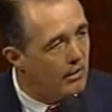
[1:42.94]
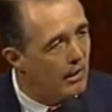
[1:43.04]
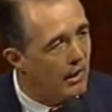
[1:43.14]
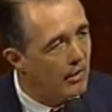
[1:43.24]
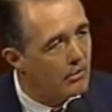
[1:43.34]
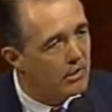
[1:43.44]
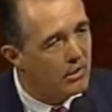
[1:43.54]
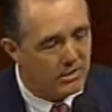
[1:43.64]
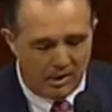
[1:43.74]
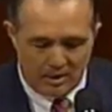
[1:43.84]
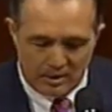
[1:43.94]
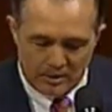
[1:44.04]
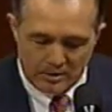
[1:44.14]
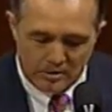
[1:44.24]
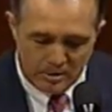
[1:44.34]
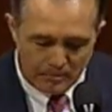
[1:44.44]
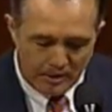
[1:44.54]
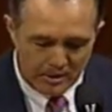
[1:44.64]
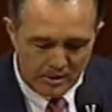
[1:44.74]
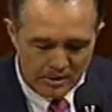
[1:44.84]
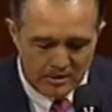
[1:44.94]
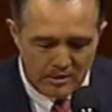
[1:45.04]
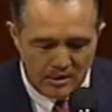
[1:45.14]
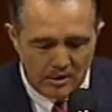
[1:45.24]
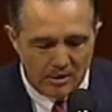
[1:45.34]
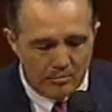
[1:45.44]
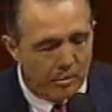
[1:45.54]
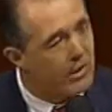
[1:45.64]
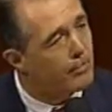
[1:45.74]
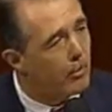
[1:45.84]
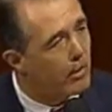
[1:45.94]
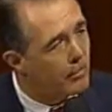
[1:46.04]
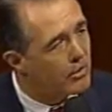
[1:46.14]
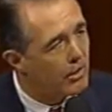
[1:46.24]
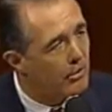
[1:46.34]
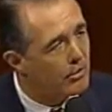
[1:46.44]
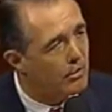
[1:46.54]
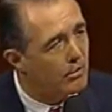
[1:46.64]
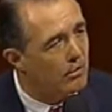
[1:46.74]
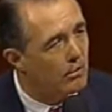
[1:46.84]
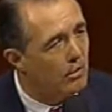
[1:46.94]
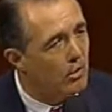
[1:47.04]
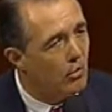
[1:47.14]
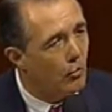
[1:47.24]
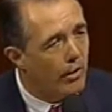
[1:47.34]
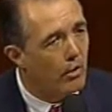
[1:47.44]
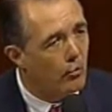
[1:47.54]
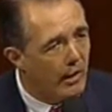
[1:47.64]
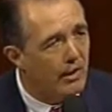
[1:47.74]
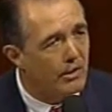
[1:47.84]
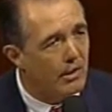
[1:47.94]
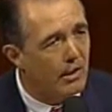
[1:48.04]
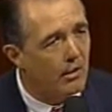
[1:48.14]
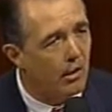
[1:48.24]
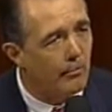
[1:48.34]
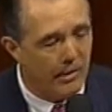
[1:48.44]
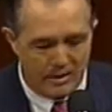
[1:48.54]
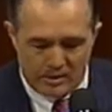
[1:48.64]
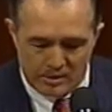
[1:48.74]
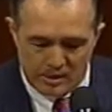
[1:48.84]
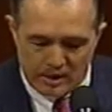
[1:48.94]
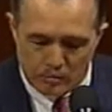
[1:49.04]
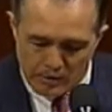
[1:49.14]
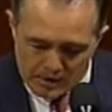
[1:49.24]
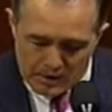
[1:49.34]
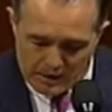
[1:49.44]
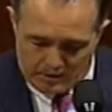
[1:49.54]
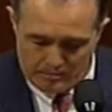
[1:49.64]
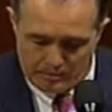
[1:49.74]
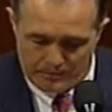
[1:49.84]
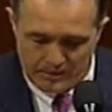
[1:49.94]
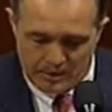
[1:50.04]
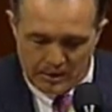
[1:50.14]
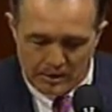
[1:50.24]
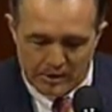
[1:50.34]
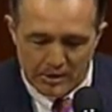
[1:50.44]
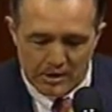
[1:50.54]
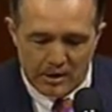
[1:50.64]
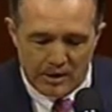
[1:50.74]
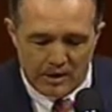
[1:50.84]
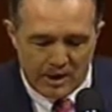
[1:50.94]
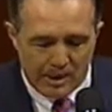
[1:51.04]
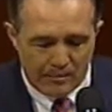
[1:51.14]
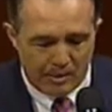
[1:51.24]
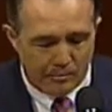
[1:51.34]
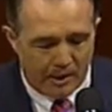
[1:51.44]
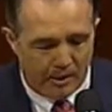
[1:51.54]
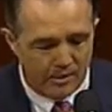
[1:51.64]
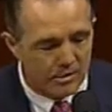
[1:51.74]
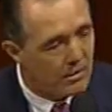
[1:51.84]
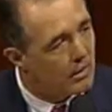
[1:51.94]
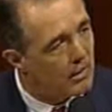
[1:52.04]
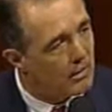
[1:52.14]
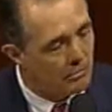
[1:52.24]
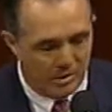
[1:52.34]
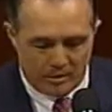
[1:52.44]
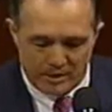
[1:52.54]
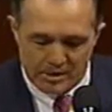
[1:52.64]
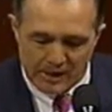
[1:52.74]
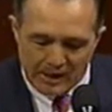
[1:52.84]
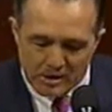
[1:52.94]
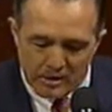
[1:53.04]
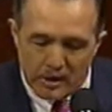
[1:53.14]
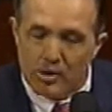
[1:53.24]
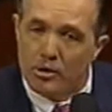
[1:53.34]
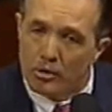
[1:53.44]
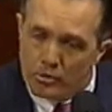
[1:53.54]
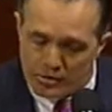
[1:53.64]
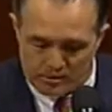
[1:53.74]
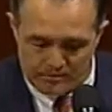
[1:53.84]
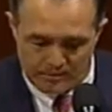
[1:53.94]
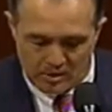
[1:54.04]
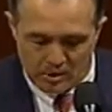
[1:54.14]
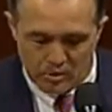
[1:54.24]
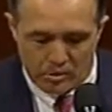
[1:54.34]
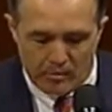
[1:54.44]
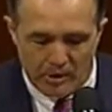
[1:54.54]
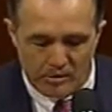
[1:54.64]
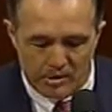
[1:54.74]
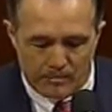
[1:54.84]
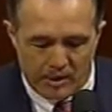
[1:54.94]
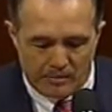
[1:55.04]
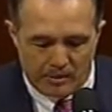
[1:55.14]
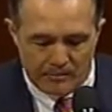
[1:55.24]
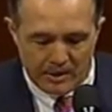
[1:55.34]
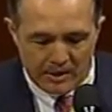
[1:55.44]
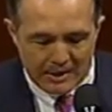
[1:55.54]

And to that I would just say to the President, please pull up a chair, sir. We are ready to eat our peas, and we need help. This cut, cap, and balance bill is actually a solution to America's problem.